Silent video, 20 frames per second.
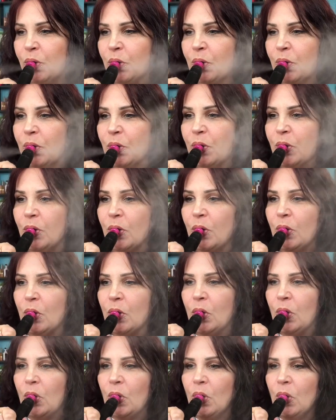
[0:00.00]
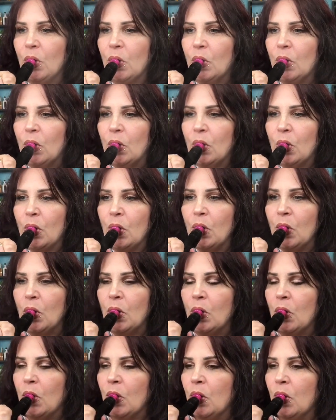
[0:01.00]

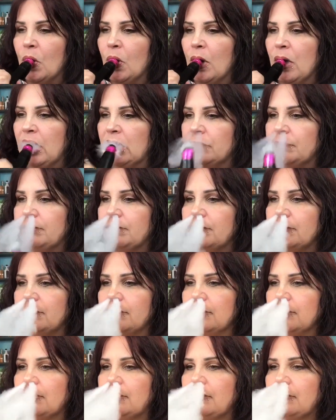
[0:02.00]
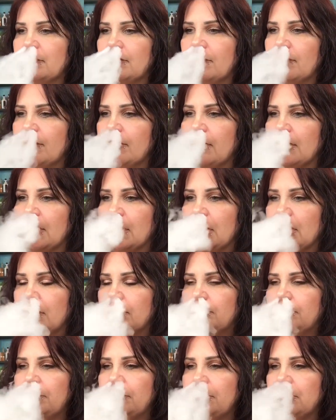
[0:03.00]

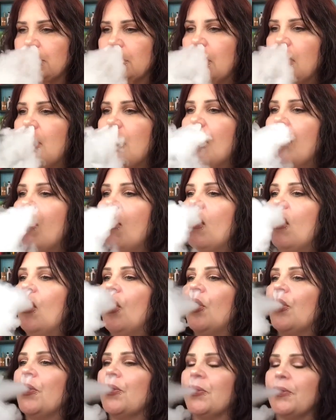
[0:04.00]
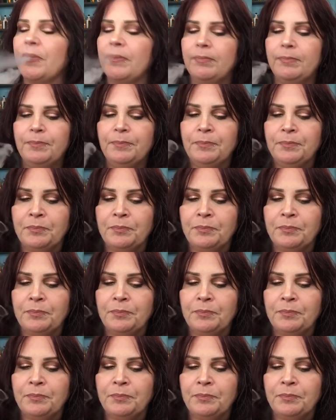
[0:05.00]
Nothing is said.